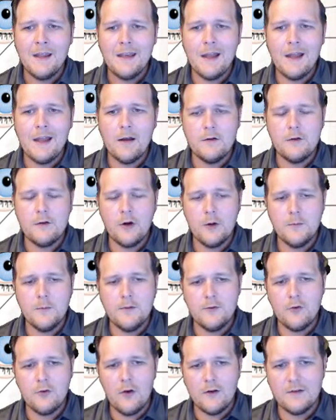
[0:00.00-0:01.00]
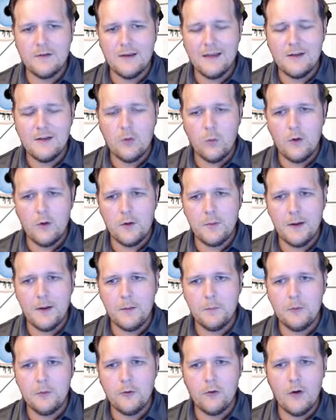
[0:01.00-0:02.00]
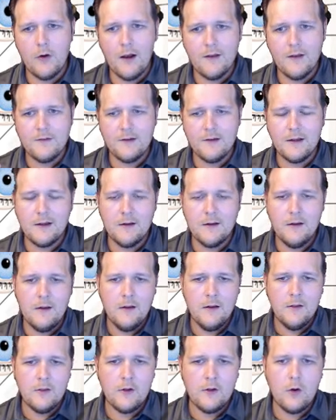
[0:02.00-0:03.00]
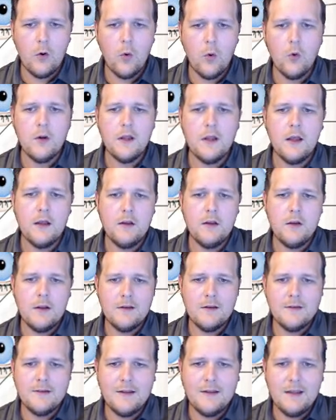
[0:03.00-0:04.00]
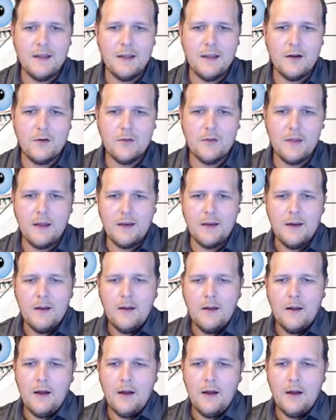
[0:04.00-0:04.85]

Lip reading: Now, in terms of drugs that need to work by crossing the cornea, you can see here that,